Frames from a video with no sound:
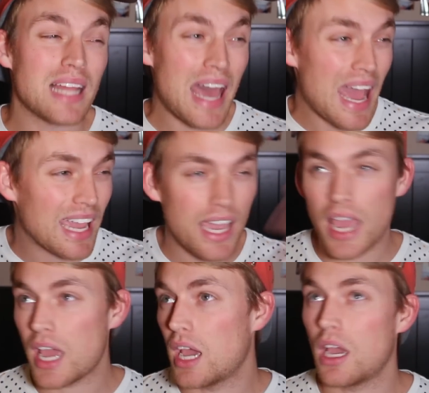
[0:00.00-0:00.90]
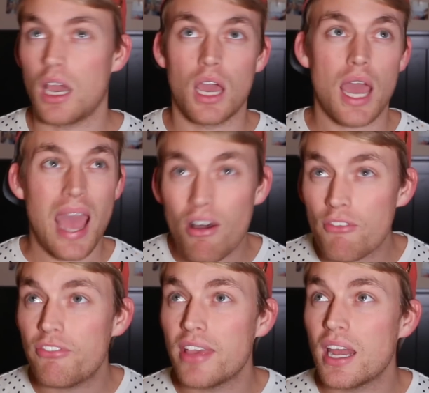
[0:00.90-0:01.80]
black
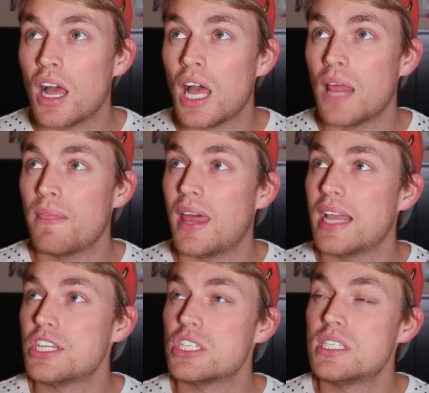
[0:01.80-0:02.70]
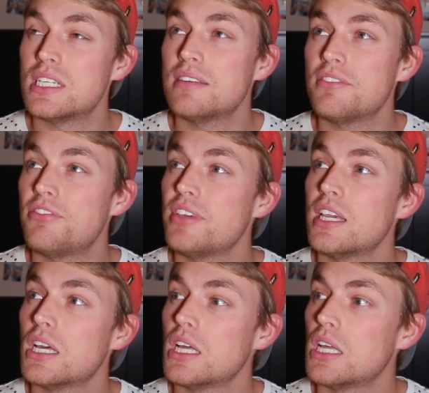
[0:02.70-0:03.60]
outfit on that I just didn't
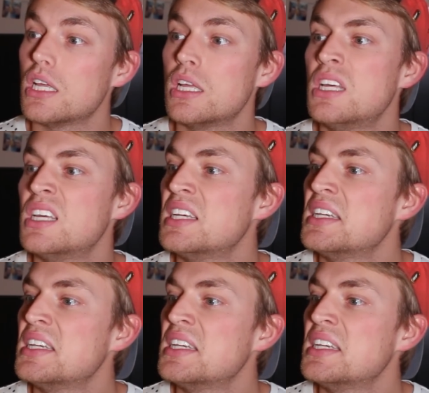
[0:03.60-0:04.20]
feel